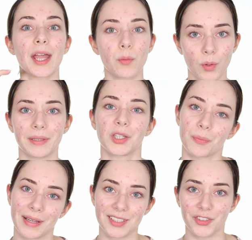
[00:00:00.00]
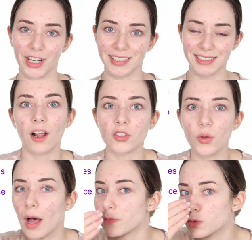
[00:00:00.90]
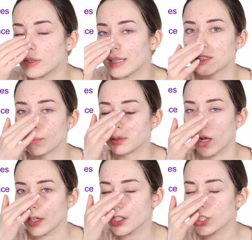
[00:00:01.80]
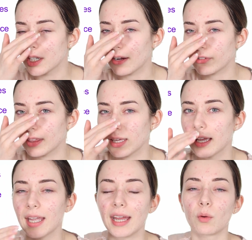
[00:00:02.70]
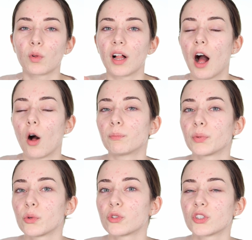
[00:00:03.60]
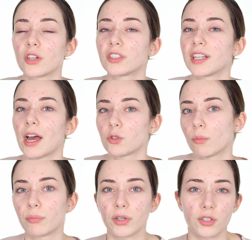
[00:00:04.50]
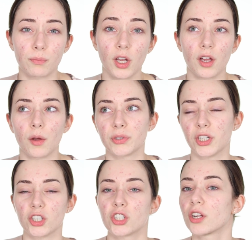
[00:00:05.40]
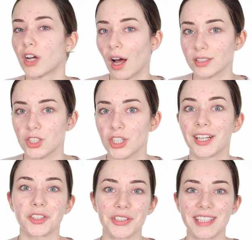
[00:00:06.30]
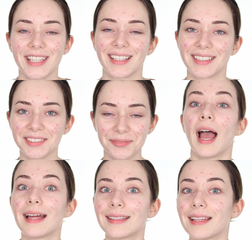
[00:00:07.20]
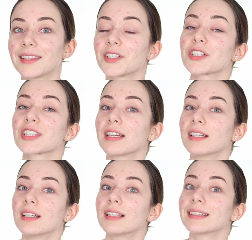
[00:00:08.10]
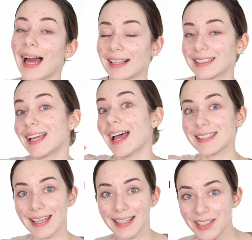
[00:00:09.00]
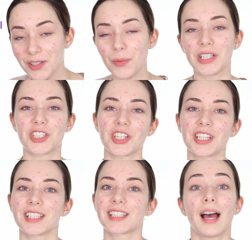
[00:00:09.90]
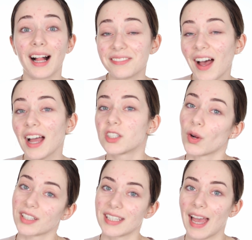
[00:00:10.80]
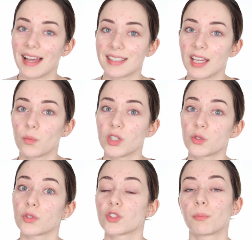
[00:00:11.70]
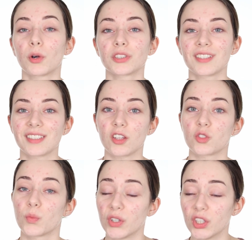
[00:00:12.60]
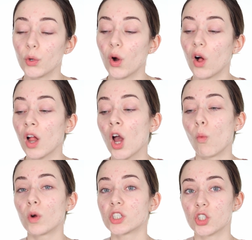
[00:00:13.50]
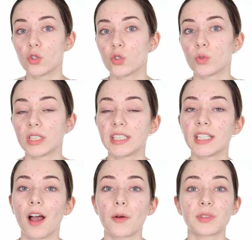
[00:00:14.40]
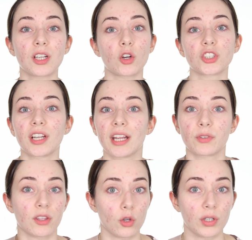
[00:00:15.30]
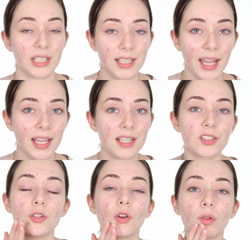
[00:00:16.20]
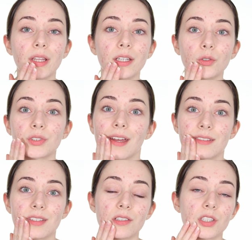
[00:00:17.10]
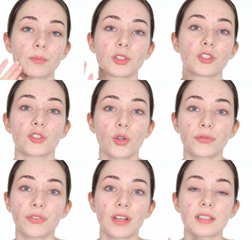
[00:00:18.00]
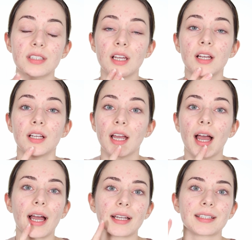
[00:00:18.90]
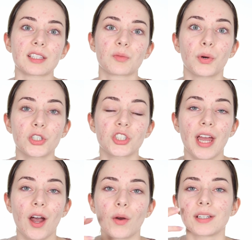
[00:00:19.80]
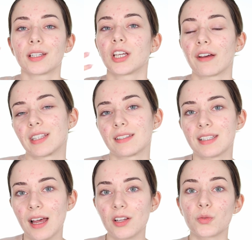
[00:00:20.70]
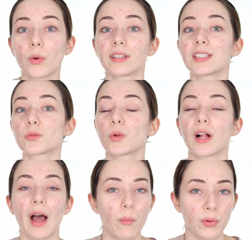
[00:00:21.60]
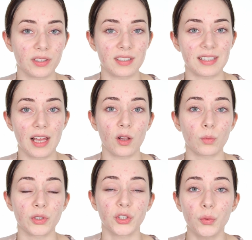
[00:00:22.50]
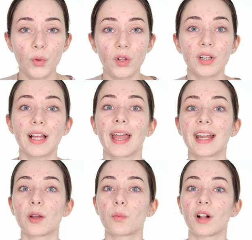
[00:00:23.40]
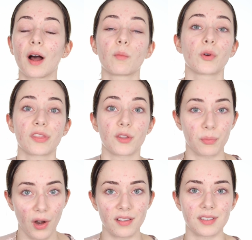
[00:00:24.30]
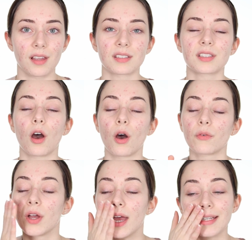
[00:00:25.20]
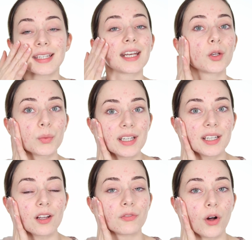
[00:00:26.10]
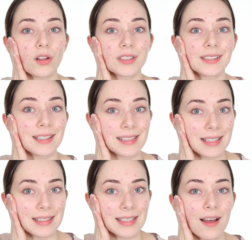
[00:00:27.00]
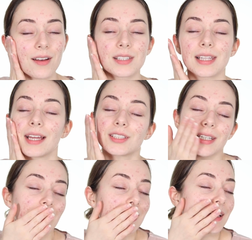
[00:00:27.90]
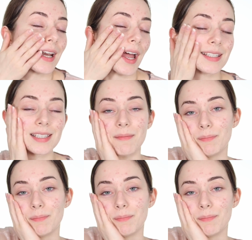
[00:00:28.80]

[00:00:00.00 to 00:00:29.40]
It will be your best friend. It also helps with like the blockage and everything, and it will help boost the natural production of collagen in your skin. And then there's Lactic Acid, which is alpha hydroxy acid, which will support the cells renewal, which usually they are done every 30 days. Like your dead cells come to the surface, it gets pushed out, and then you have dead cells. Well, this will help with the cell renewal, and it will help with the process of getting rid of all the dead skin cells and to get a nice